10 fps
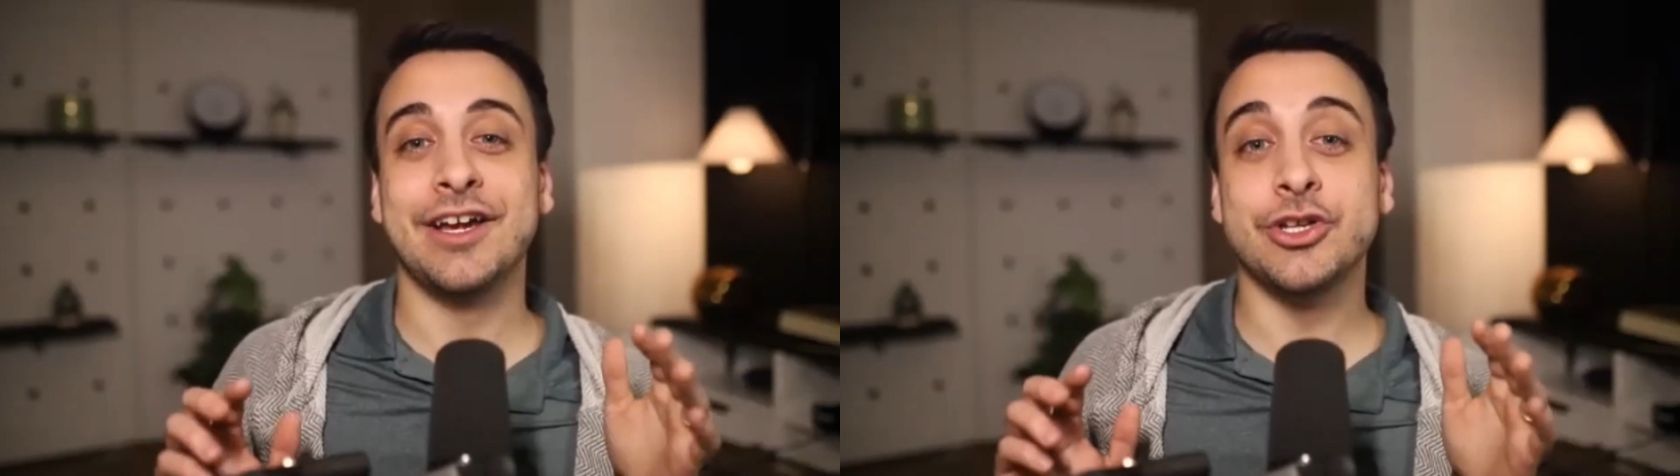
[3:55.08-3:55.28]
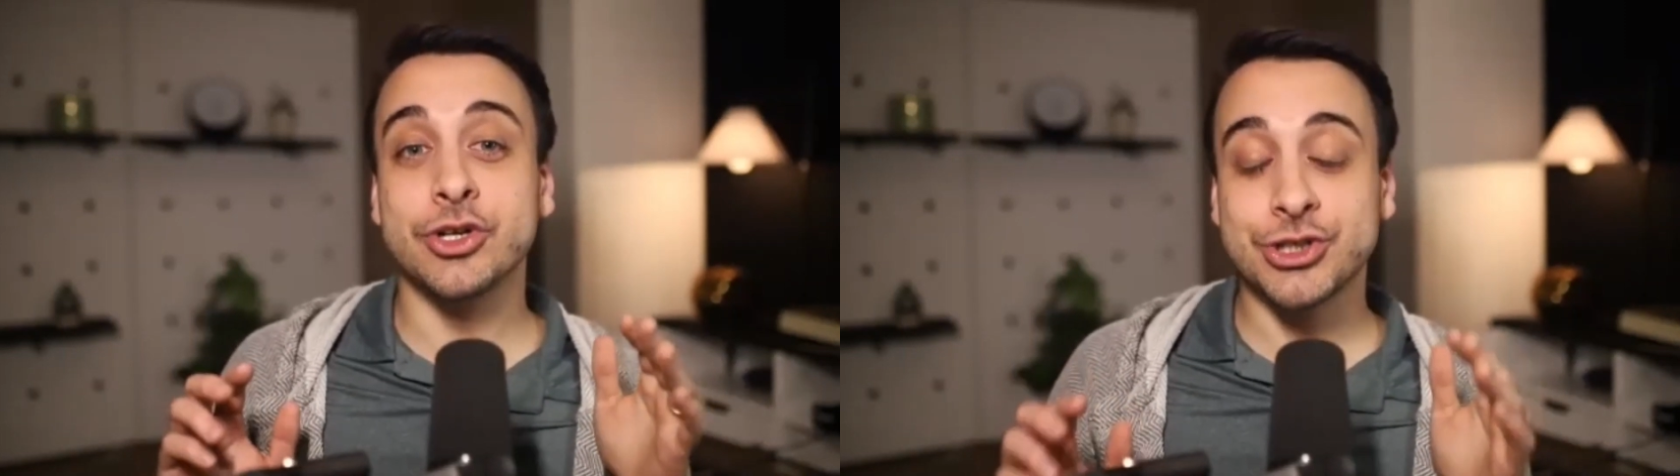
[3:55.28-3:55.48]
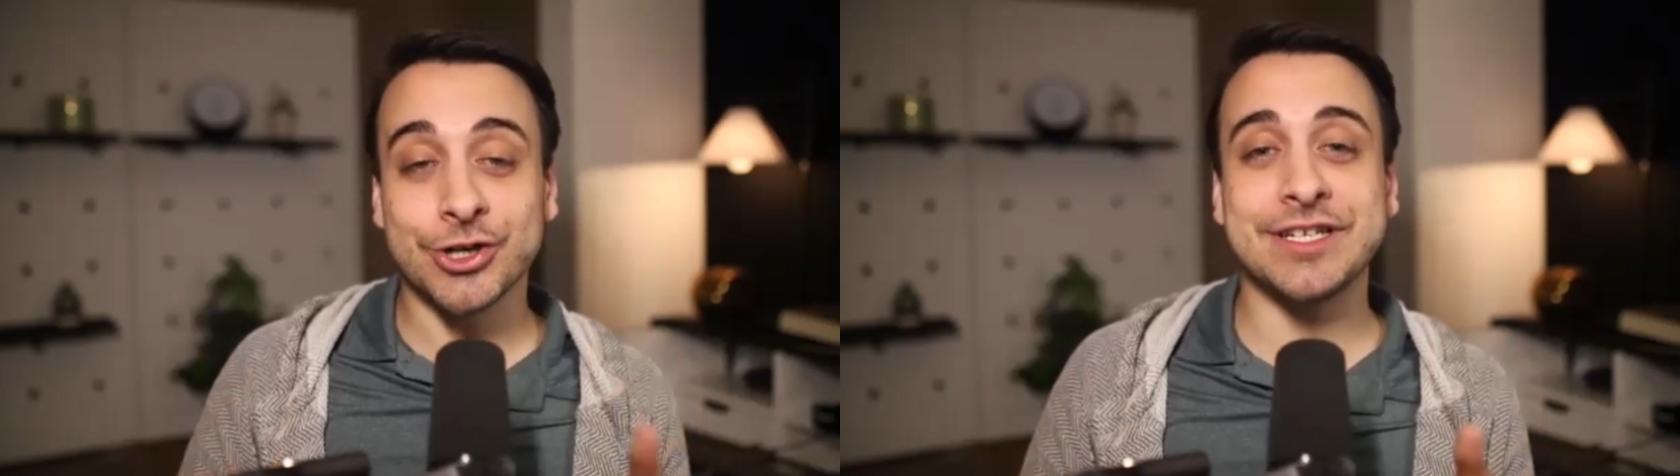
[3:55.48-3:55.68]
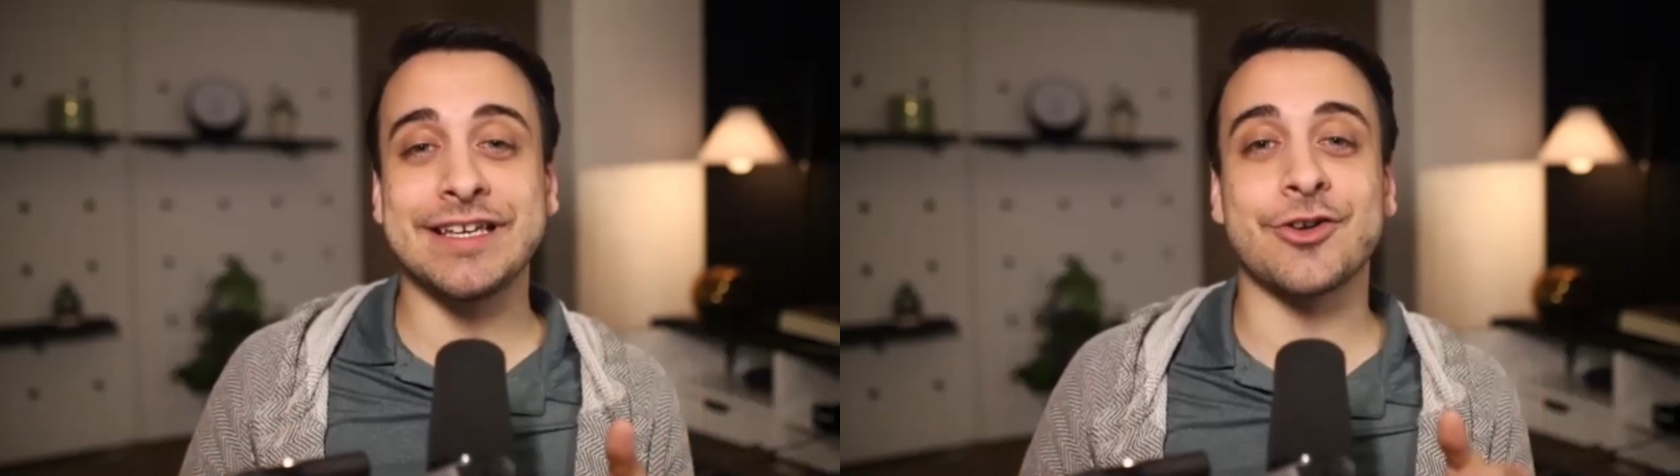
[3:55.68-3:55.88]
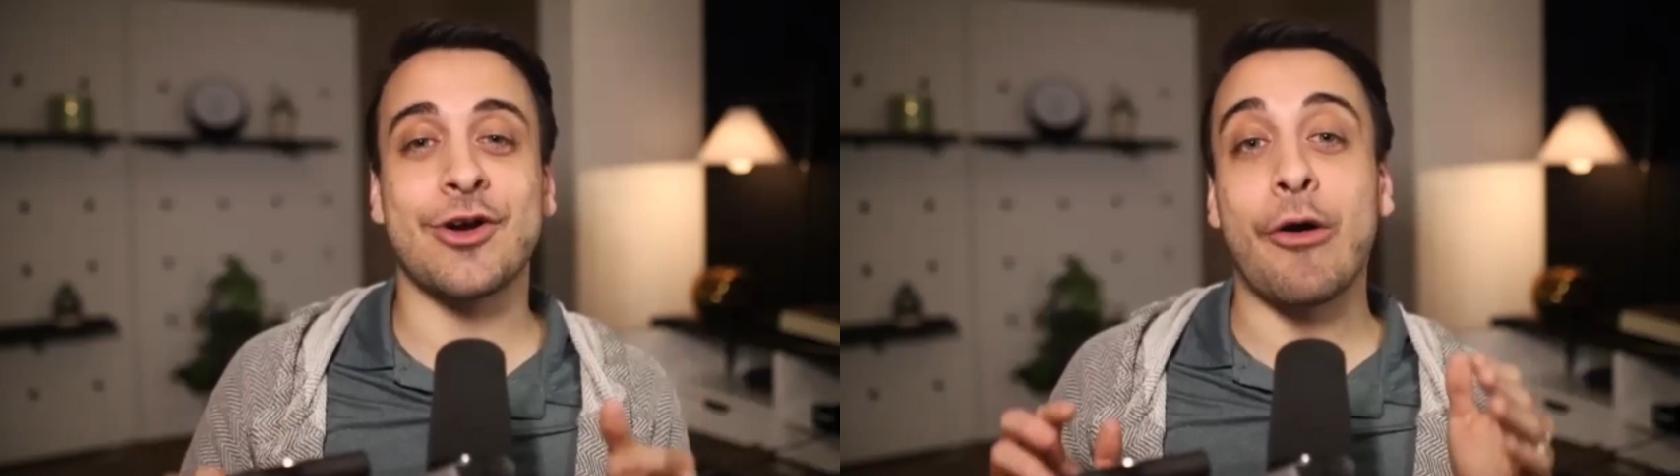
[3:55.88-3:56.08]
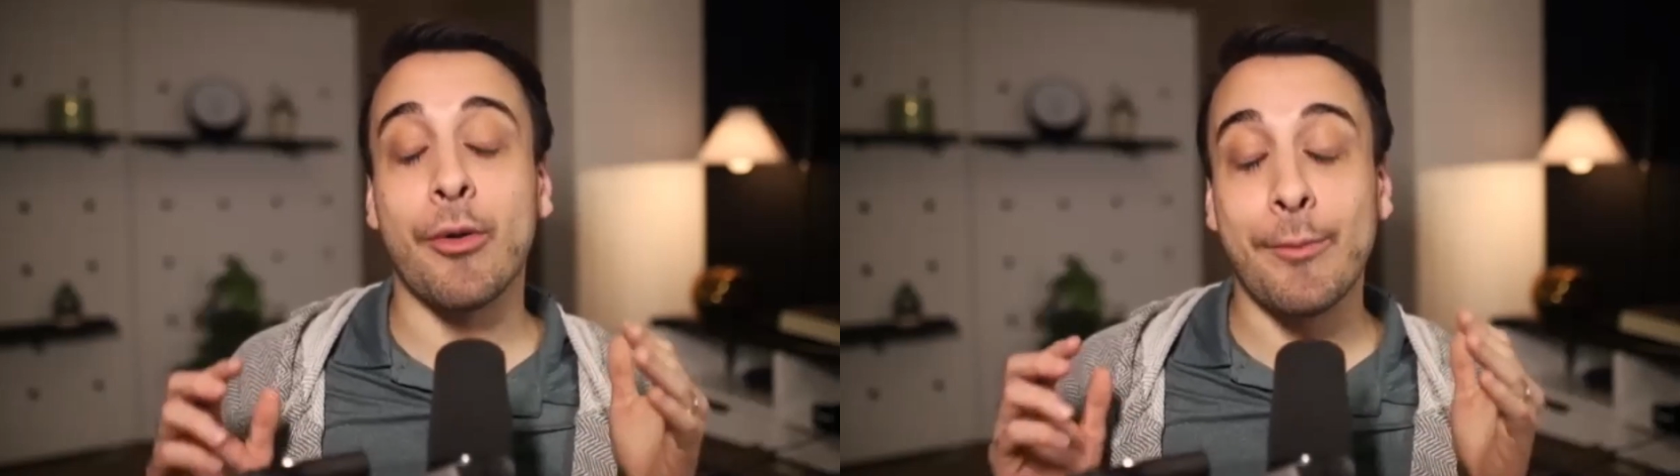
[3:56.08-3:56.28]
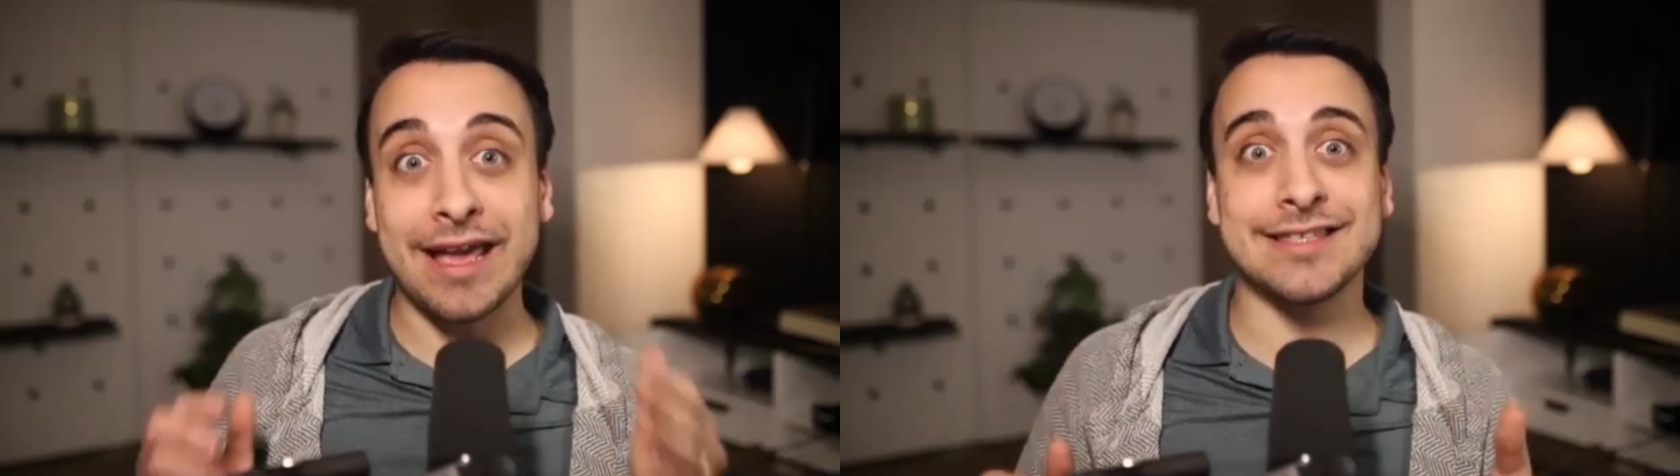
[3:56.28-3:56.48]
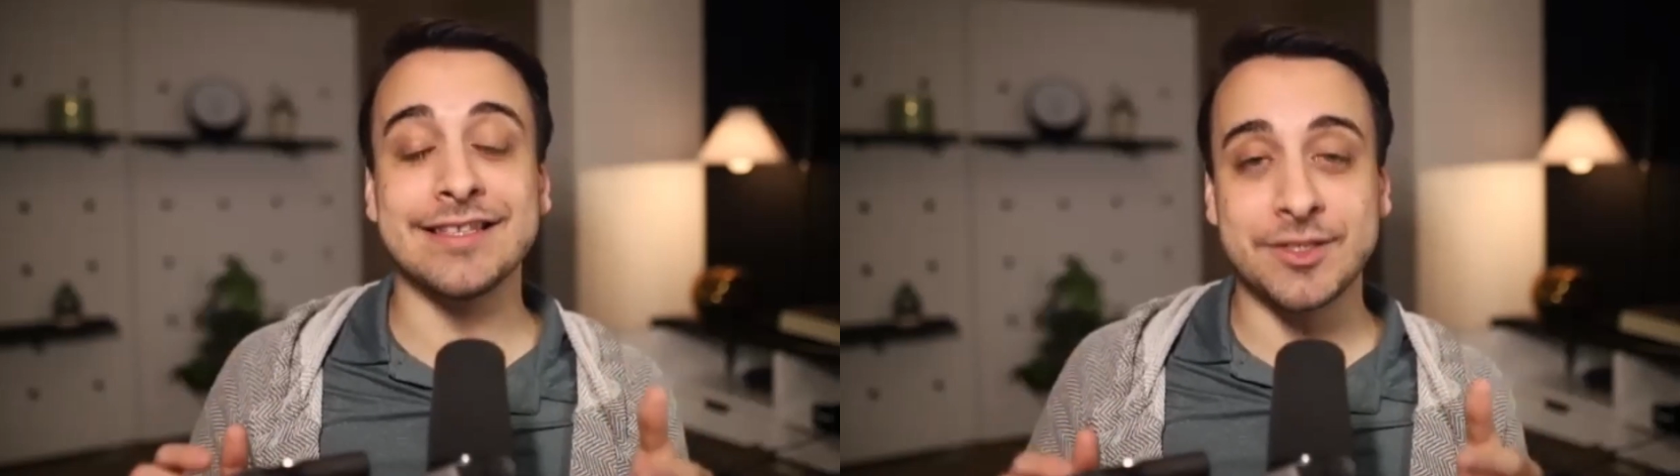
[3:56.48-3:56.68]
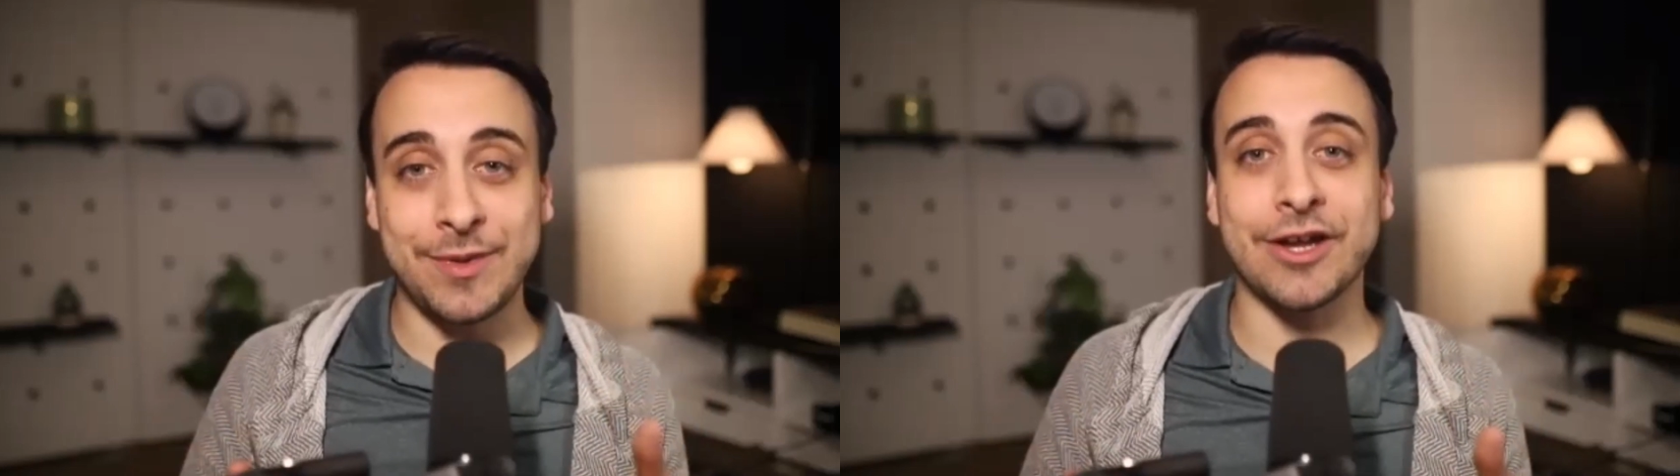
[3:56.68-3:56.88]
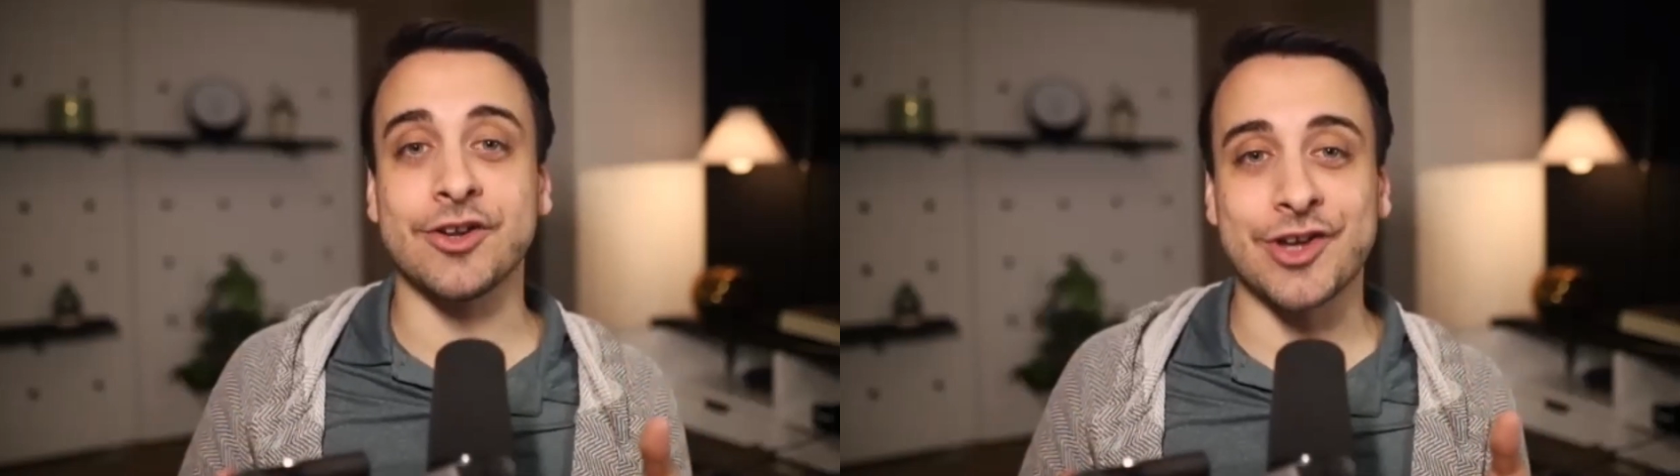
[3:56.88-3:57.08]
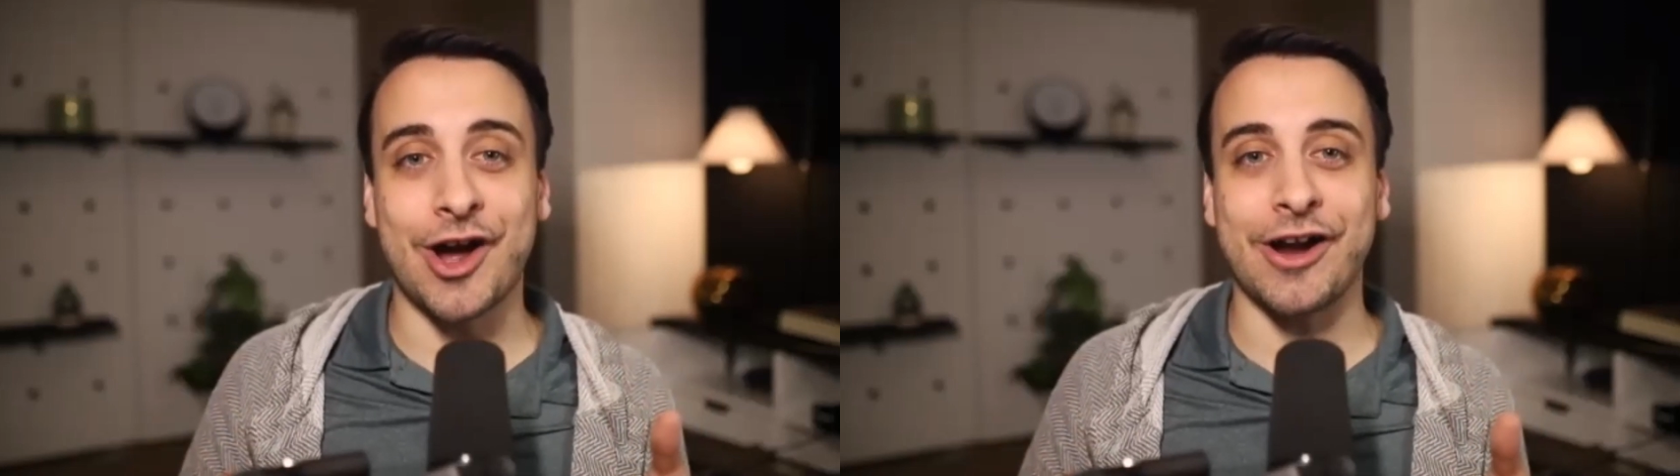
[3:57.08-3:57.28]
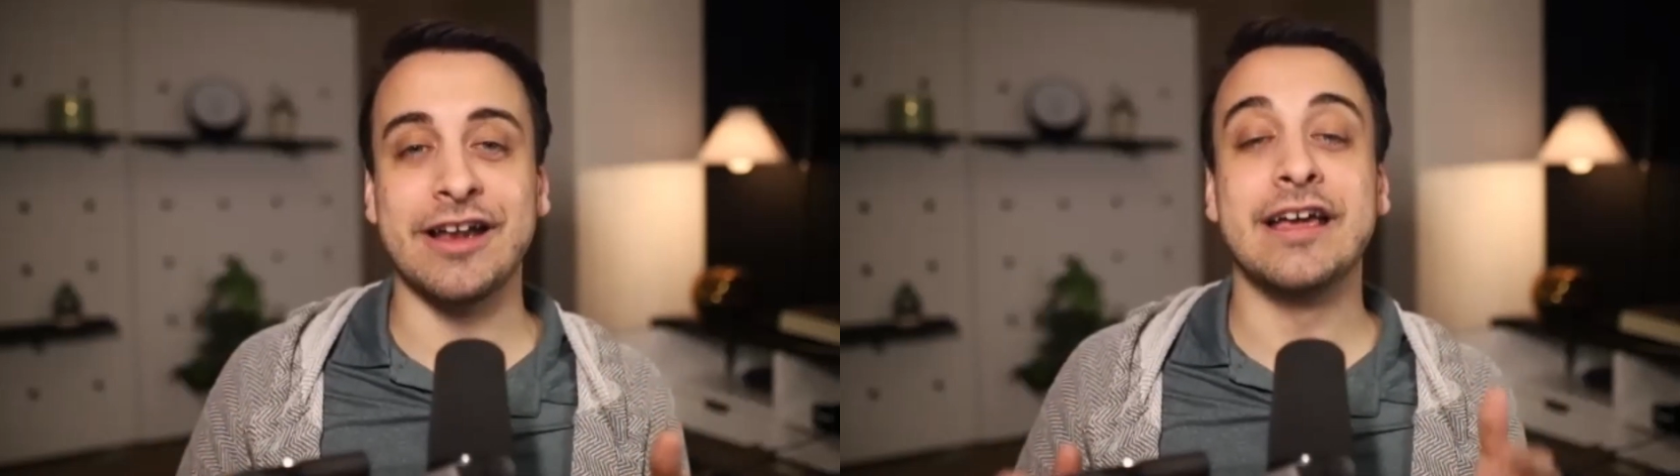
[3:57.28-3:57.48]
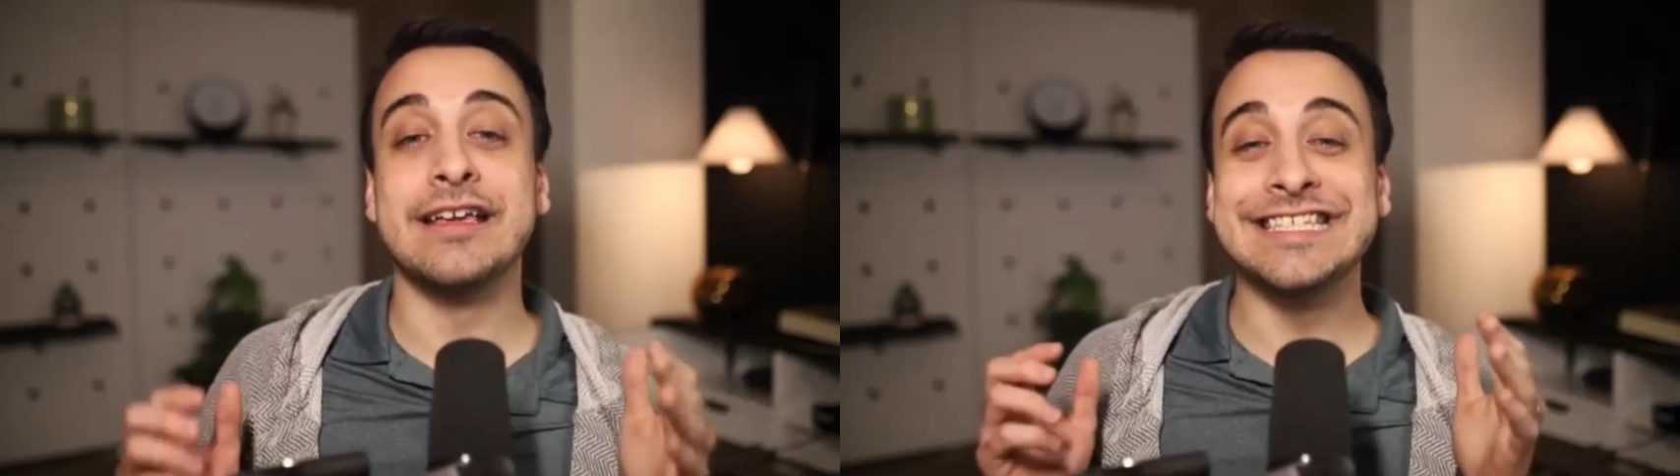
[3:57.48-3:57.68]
your church is or how amazing the speakers are,